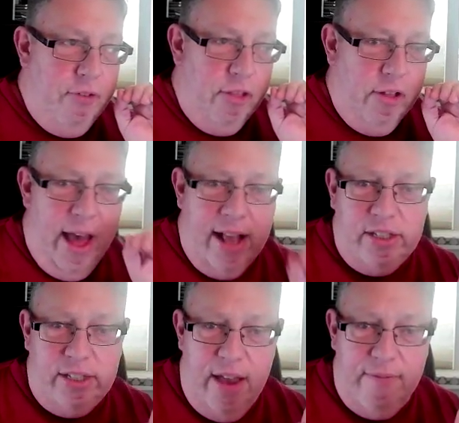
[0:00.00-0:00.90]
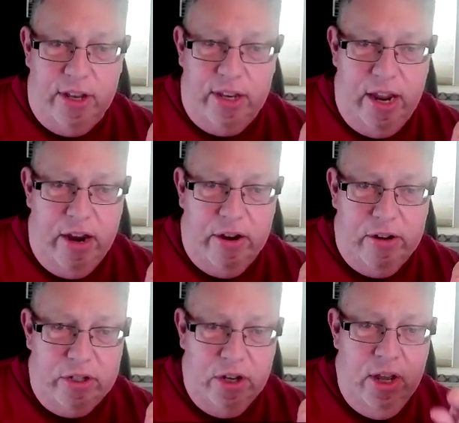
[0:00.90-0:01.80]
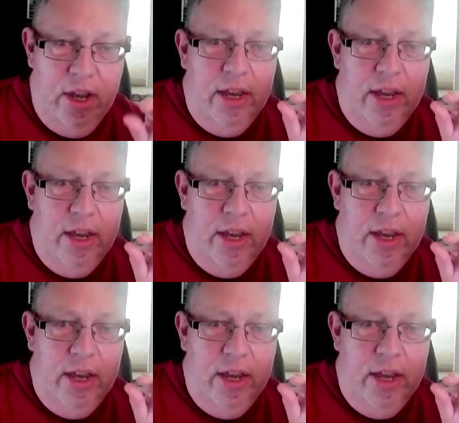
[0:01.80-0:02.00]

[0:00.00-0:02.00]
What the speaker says: for the last 7 years,